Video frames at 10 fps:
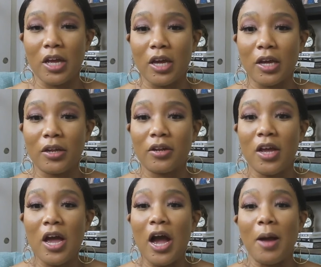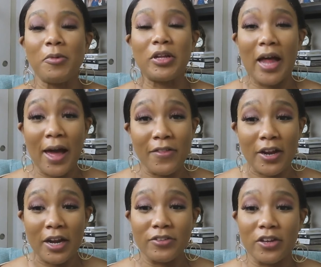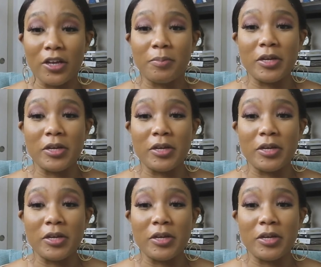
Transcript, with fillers: And I'm glad that I did,